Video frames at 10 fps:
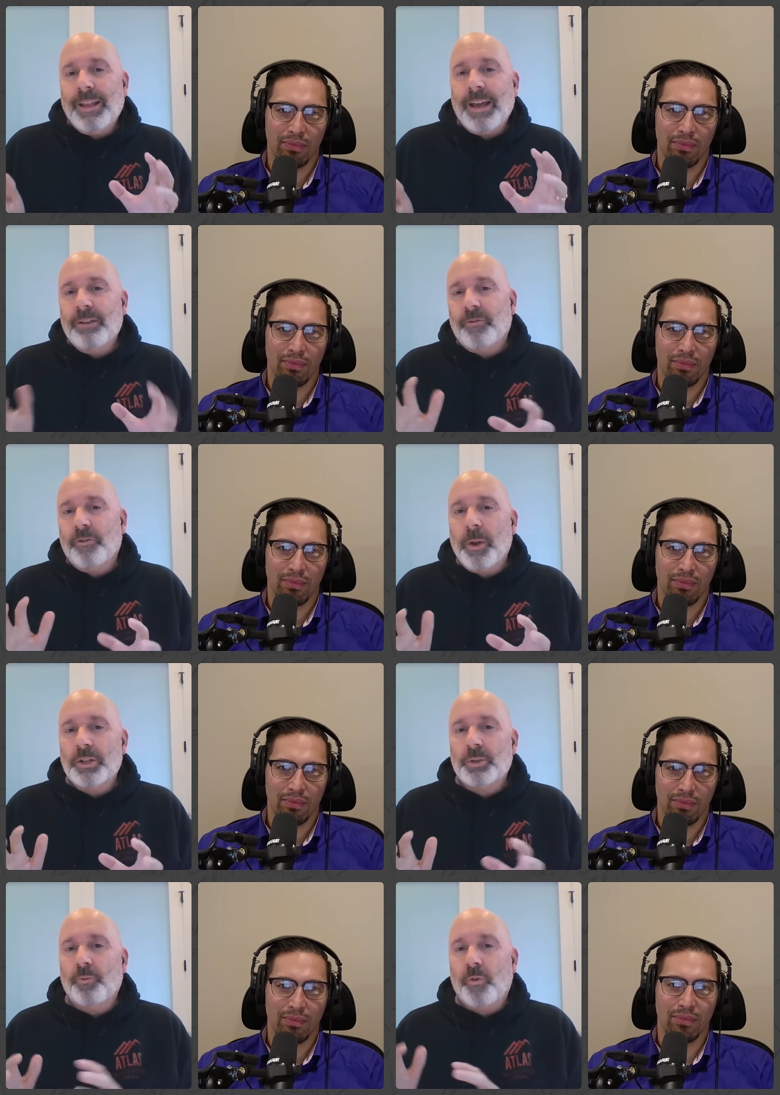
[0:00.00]
Speaker 1: that
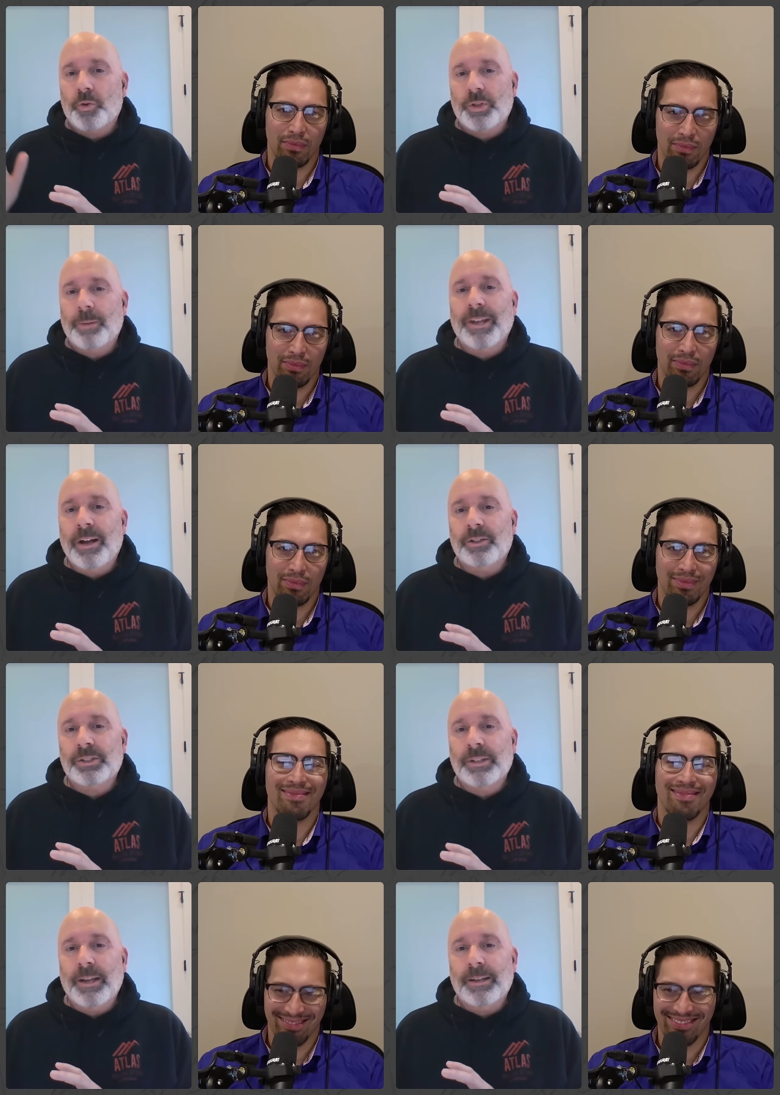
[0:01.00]
information before somebody
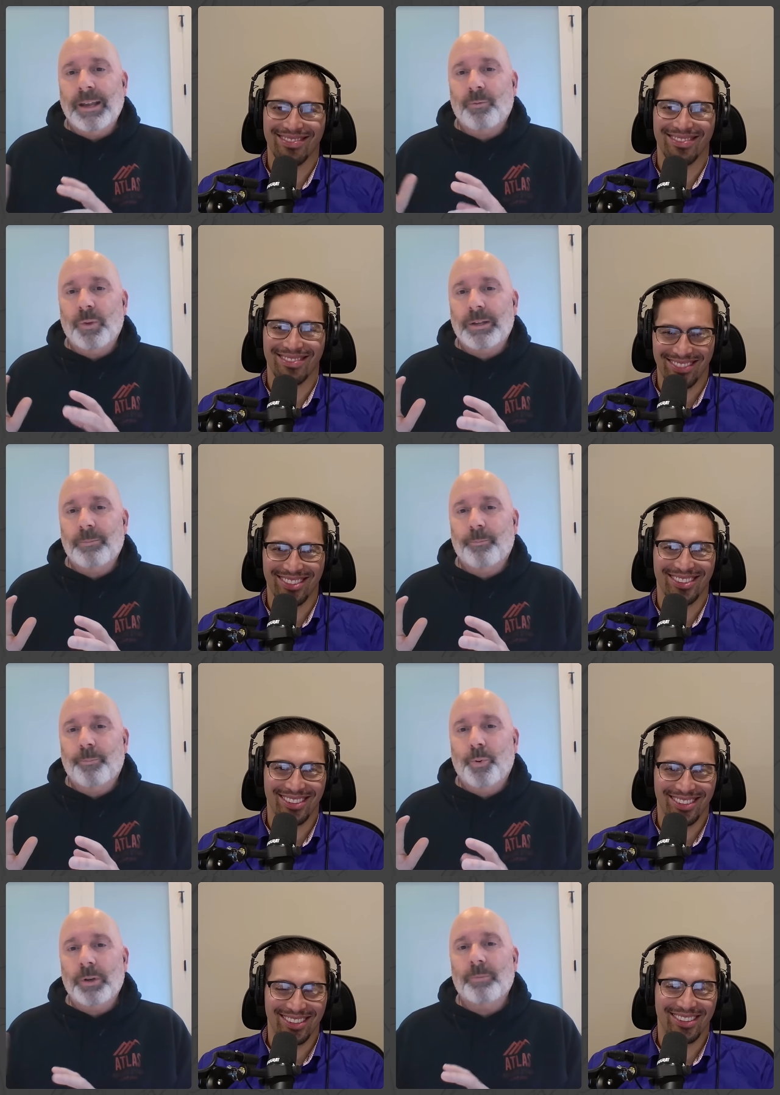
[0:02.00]
else did, and we can
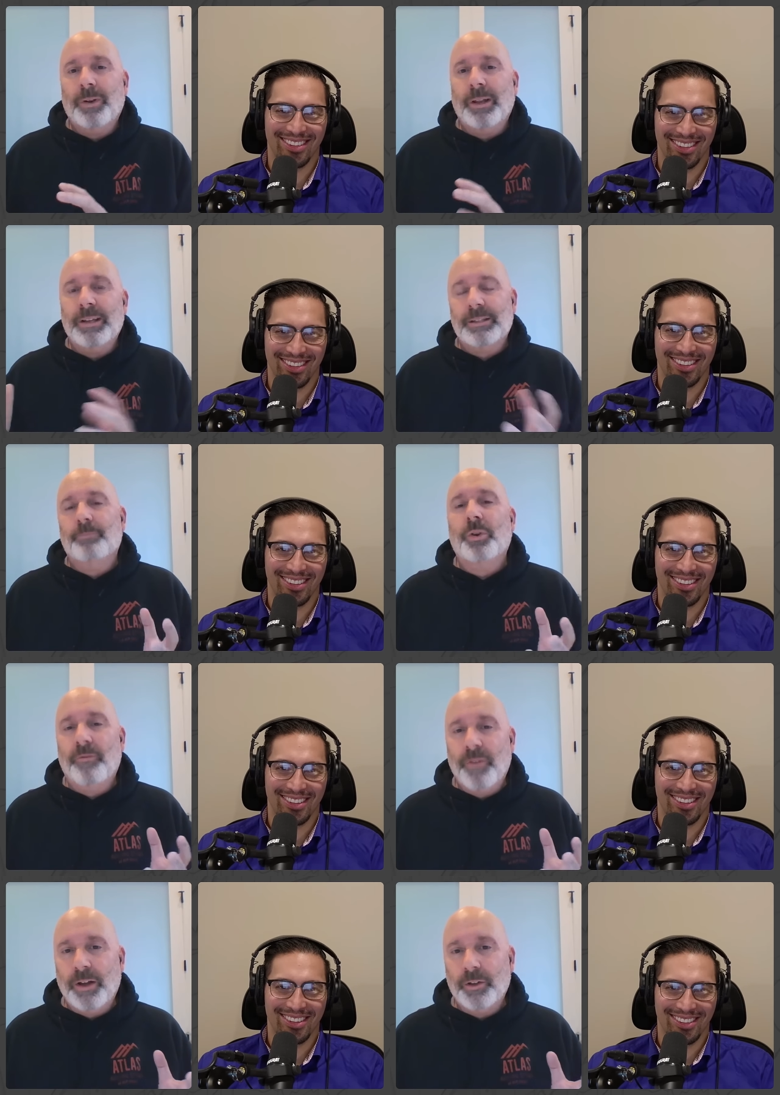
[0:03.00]
put it in place and put a
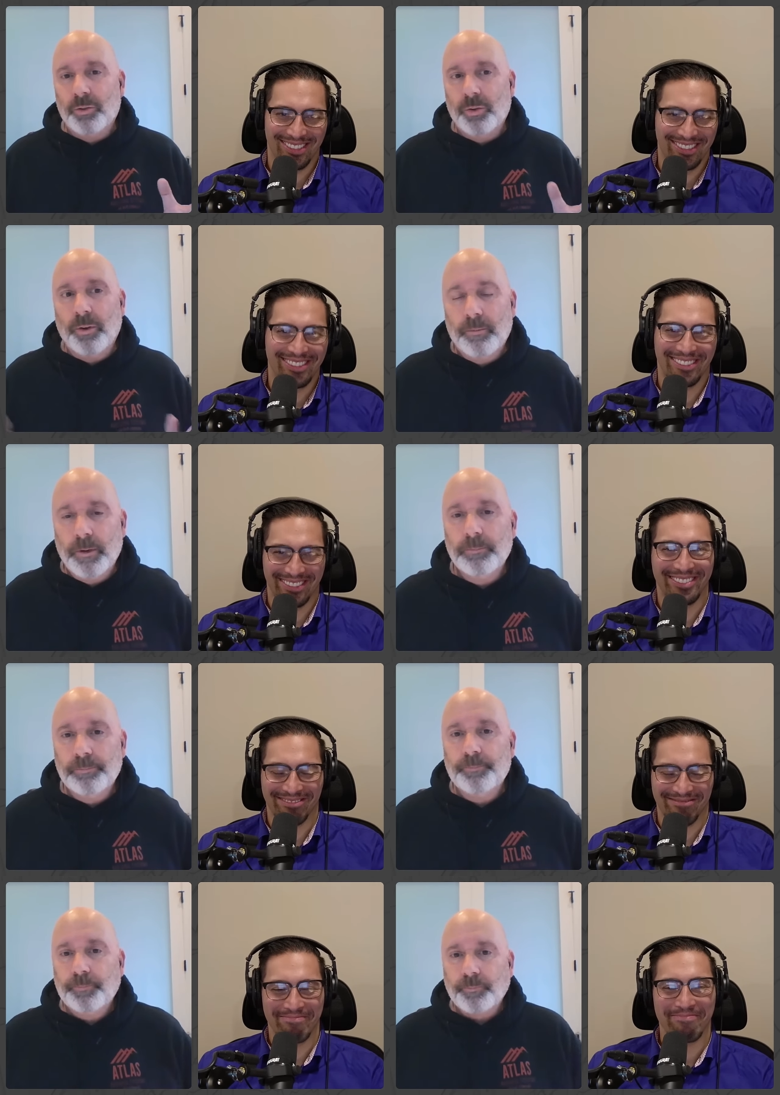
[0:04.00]
value to it. Right?
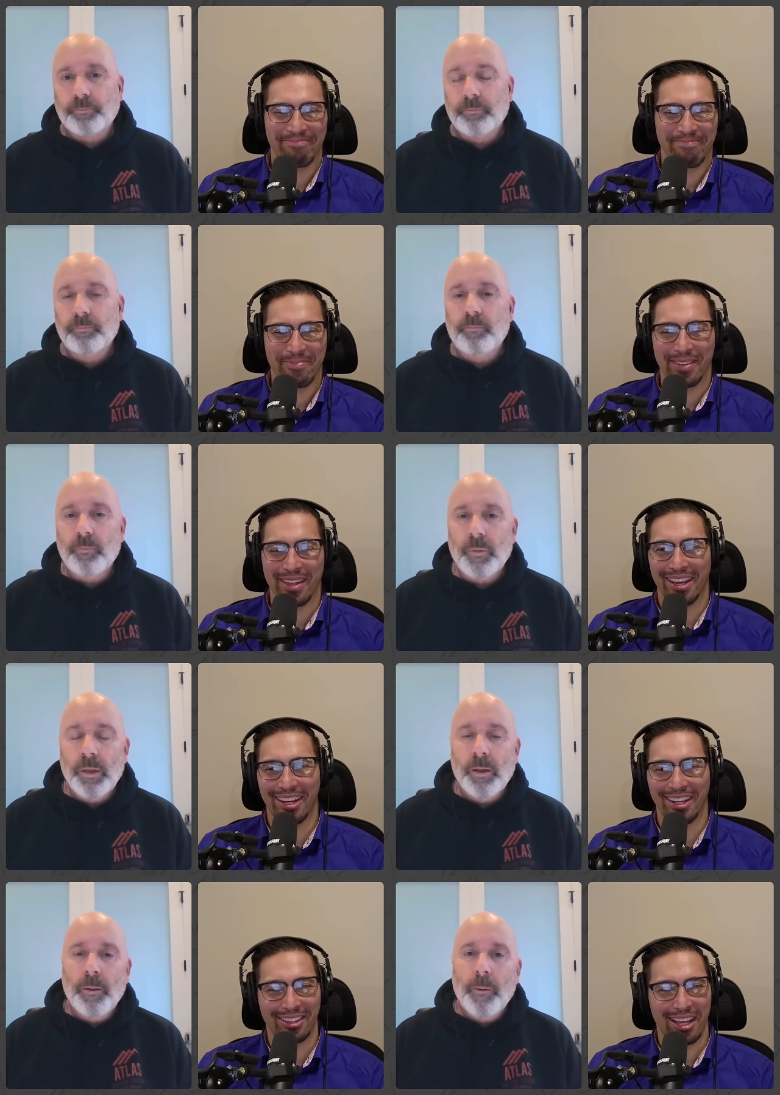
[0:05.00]

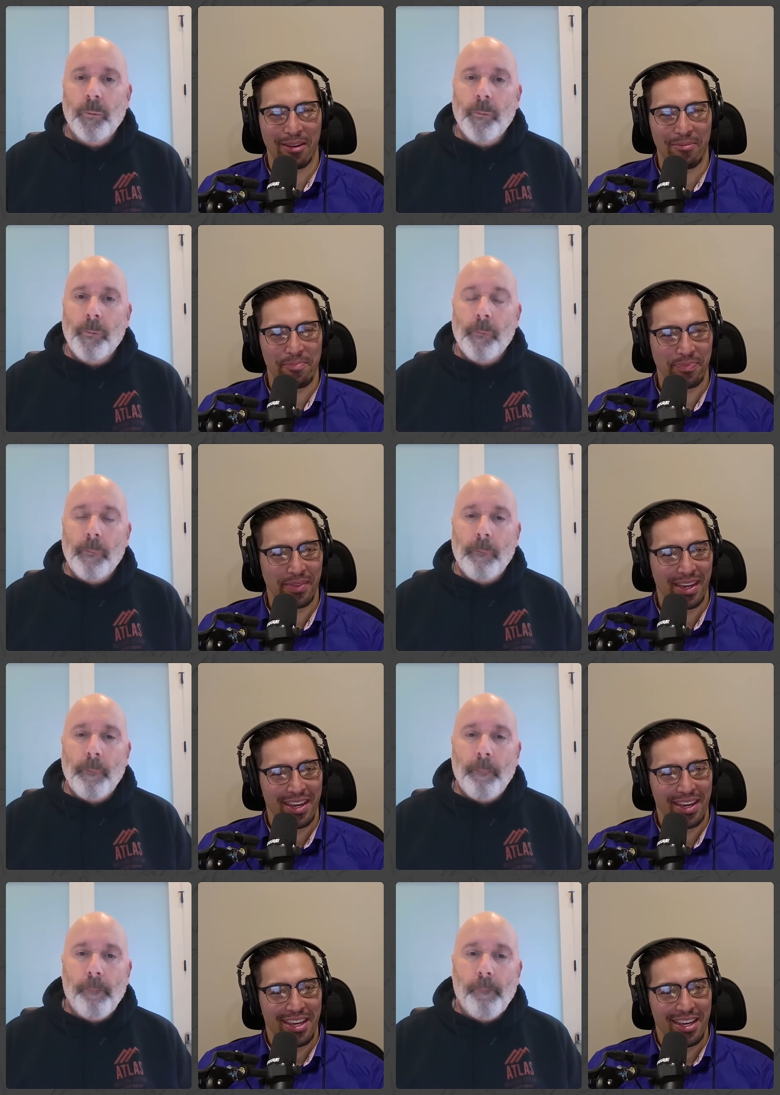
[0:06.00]
Speaker 2: I like that.
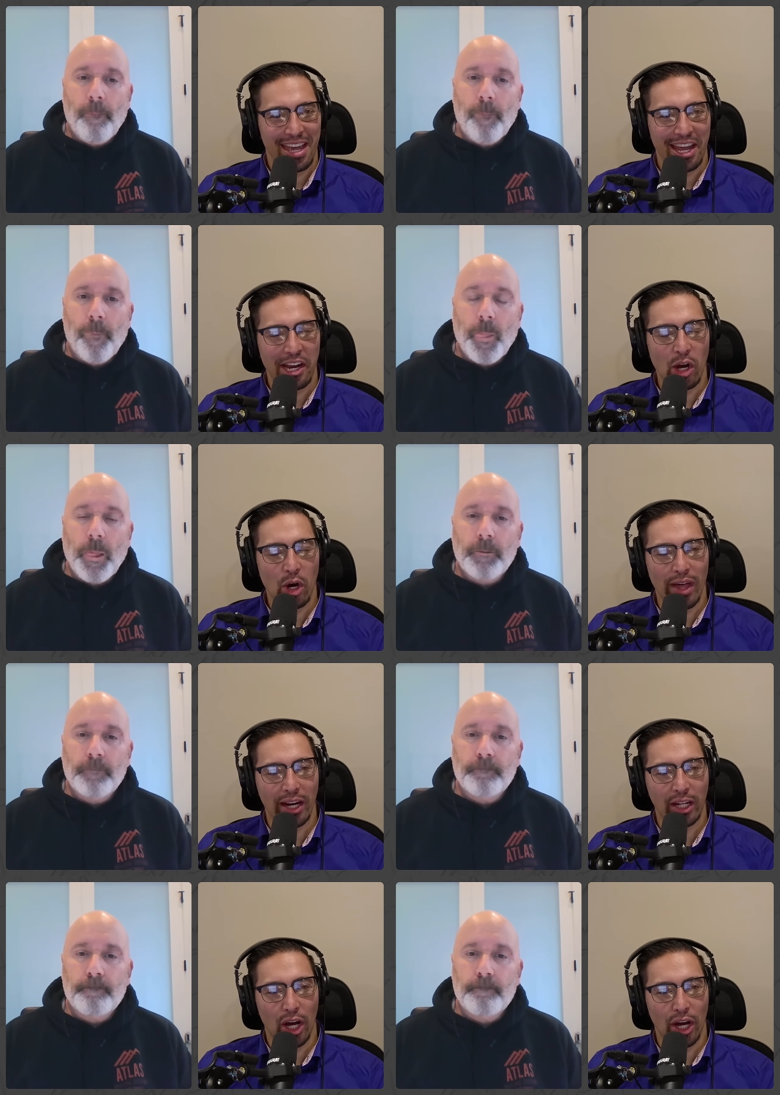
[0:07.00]
Yeah, and I know that
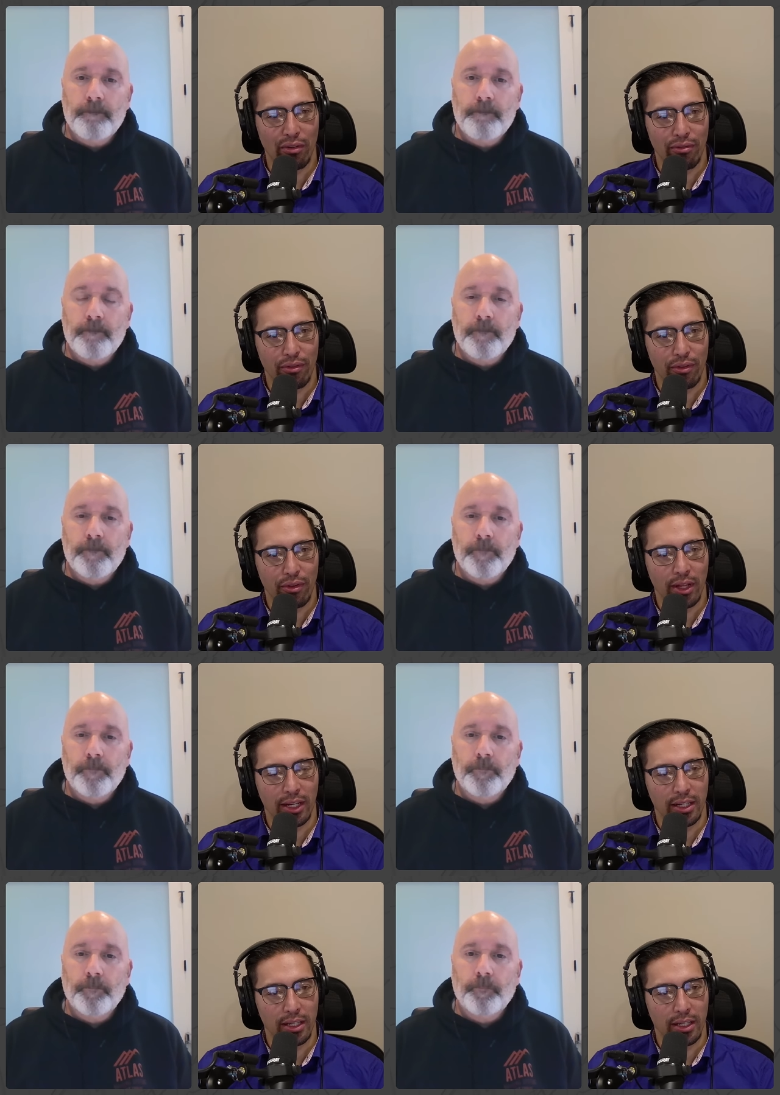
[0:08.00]
a lot of
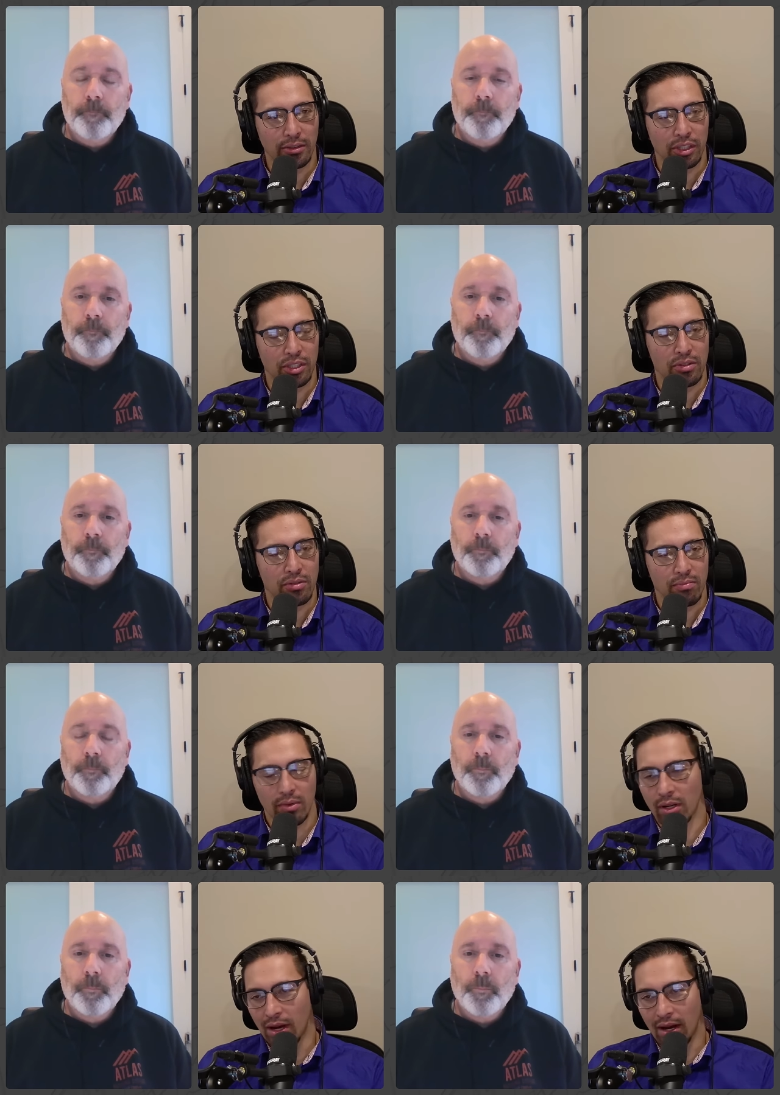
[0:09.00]
like just
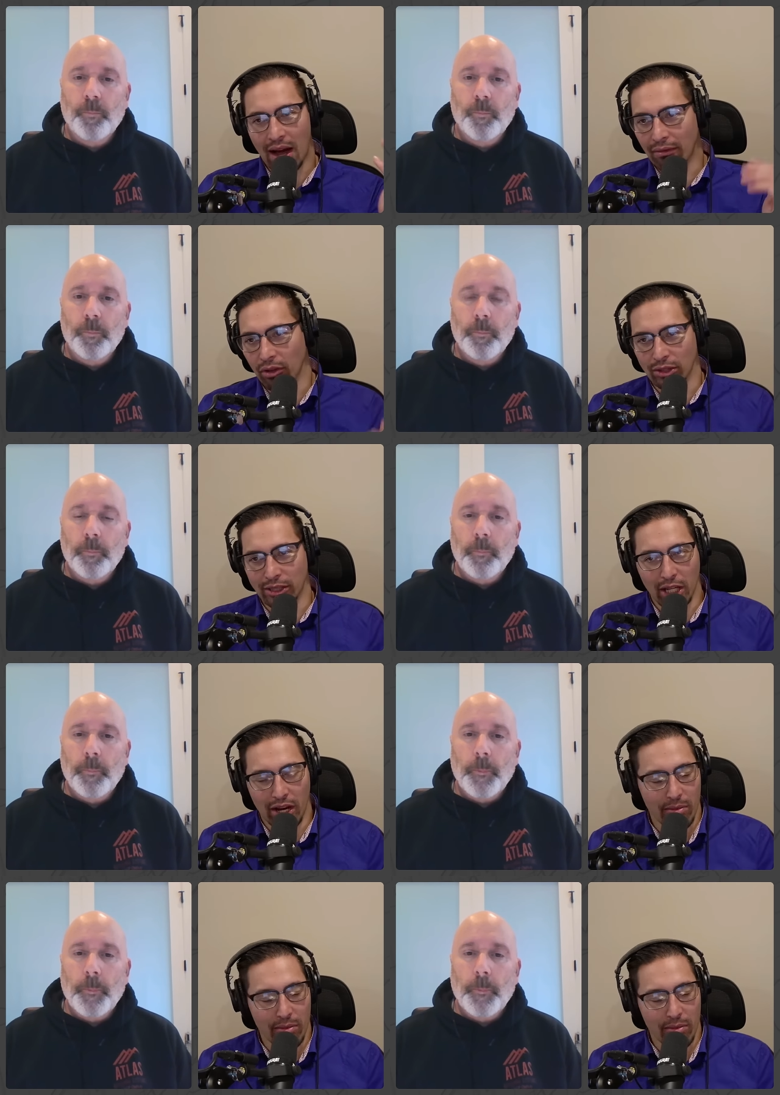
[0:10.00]
I, have looked at a lot of